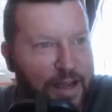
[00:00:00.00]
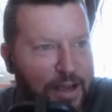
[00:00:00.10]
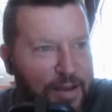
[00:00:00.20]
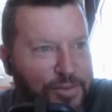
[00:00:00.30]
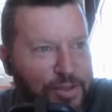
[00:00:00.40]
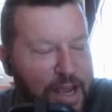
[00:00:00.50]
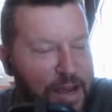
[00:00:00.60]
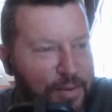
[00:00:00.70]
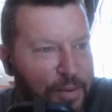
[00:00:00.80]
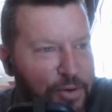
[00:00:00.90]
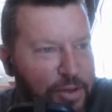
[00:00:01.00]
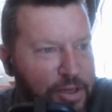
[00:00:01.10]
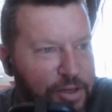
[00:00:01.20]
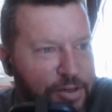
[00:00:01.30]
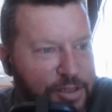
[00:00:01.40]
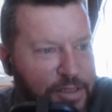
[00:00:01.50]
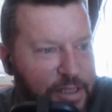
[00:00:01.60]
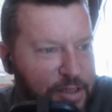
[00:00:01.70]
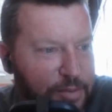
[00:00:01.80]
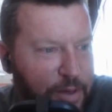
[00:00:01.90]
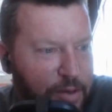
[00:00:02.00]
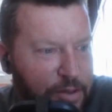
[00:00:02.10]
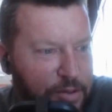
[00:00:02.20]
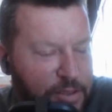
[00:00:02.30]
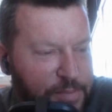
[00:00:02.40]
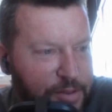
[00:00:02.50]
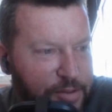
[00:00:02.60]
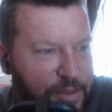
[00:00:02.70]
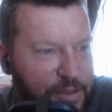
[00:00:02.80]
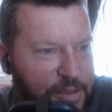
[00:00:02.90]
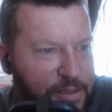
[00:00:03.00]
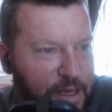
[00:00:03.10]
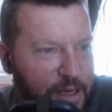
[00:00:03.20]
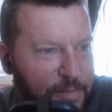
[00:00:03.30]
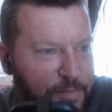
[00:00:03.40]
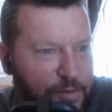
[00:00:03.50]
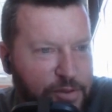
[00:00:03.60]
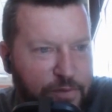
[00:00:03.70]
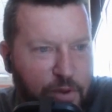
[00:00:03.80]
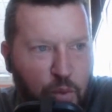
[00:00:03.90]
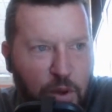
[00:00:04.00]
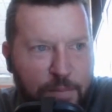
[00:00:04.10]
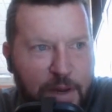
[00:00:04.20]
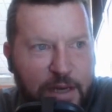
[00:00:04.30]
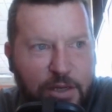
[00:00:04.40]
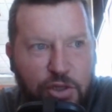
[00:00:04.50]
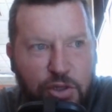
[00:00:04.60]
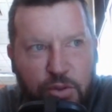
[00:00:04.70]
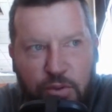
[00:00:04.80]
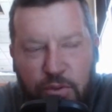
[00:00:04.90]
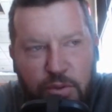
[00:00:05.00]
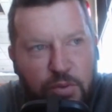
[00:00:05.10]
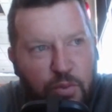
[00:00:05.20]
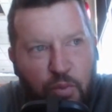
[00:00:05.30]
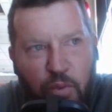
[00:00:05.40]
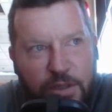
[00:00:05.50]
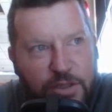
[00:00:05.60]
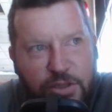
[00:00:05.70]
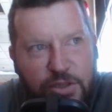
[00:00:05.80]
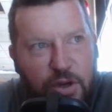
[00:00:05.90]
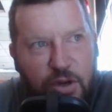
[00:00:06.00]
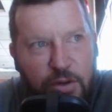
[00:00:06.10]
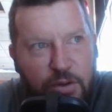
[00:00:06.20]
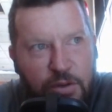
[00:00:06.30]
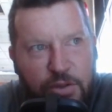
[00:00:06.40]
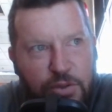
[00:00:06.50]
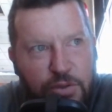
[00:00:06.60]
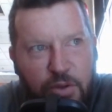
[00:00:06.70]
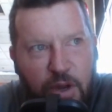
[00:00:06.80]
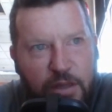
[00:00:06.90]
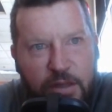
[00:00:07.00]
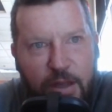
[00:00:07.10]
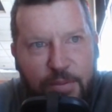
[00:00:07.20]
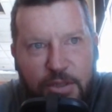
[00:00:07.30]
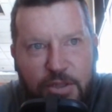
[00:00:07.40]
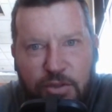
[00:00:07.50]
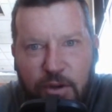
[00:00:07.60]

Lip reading: So yeah, I'm really curious to hear about your experience. First of all, what made you want to start to hike the Appalachian